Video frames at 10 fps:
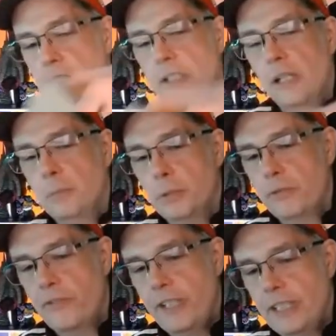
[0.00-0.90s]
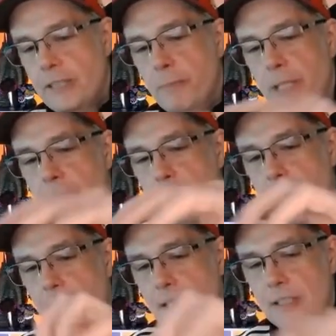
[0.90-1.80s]
a double fist Big
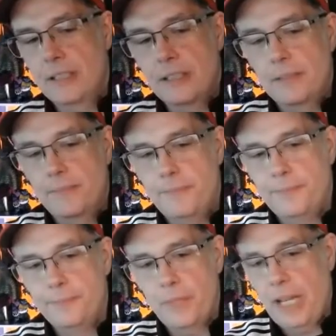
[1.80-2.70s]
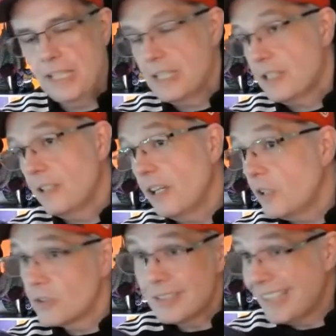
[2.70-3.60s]
Macs here. I just
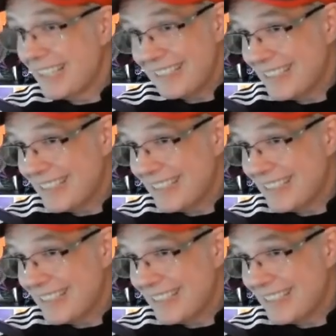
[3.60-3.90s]
lost like